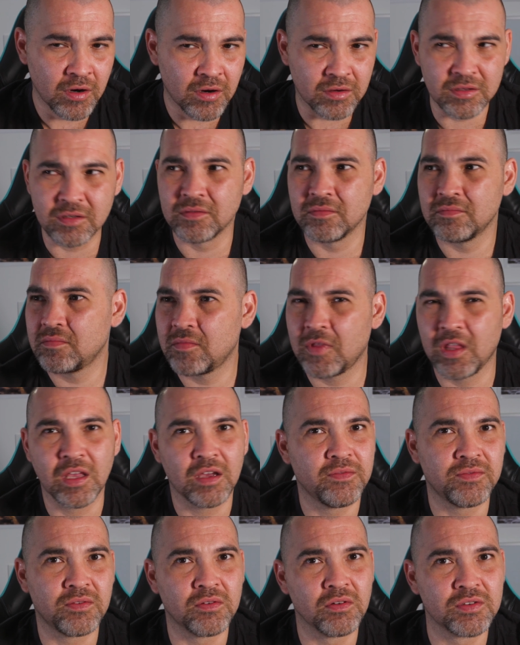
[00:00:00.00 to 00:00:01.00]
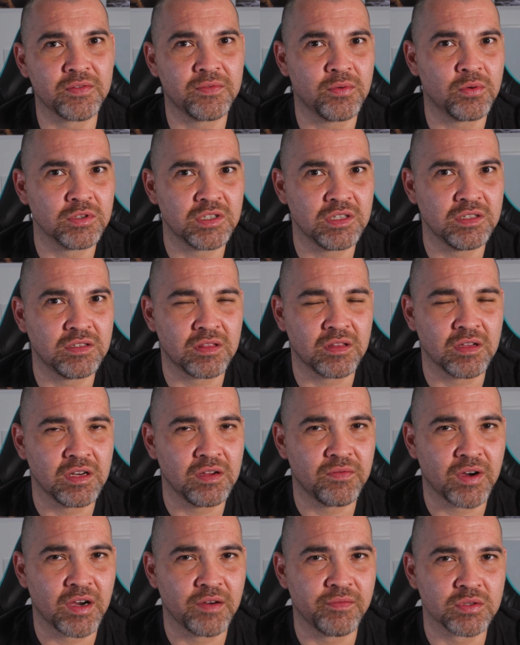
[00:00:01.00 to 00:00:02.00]
Although the f4 is 14 to
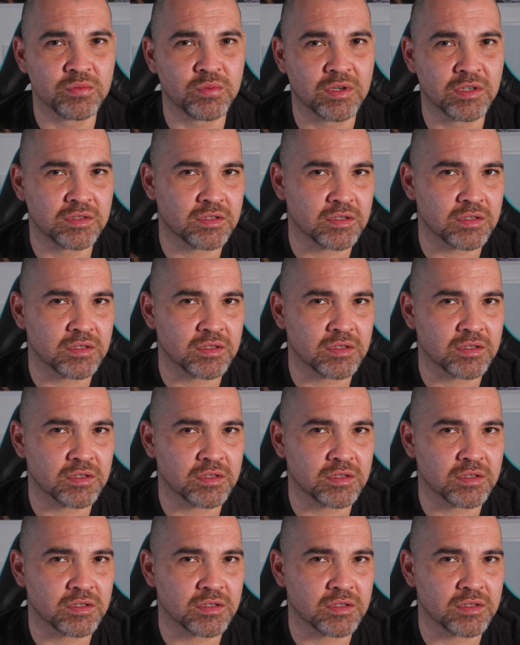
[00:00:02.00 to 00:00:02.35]
35 as well,